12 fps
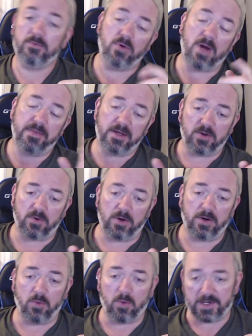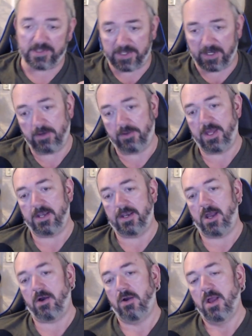I think you all know where I stand on that
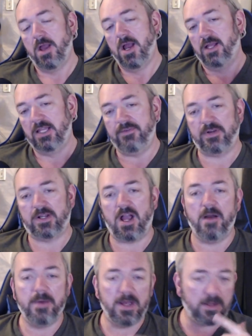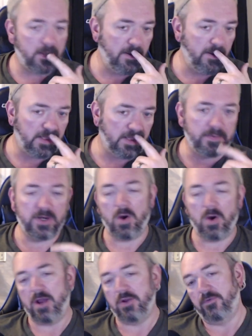now. Leave a comment. Let me know
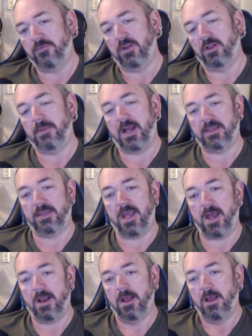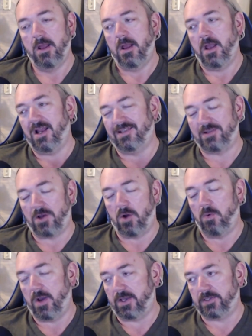how you feel about that. As
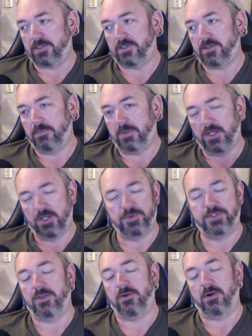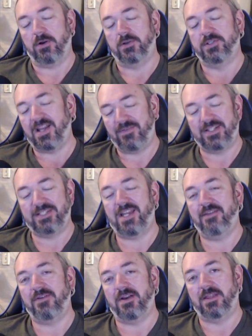always, be good to each other. Stay
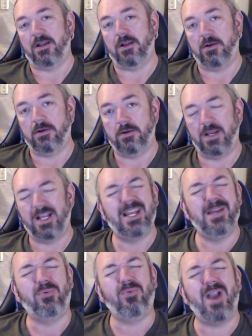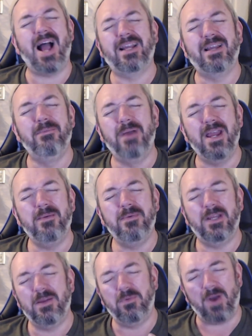safe out there. Keep rocking, baby.
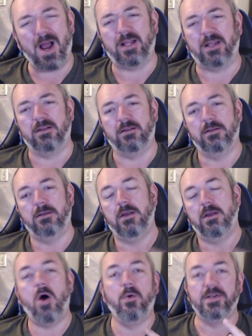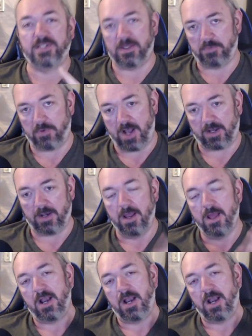Keep rocking. Always keep rocking.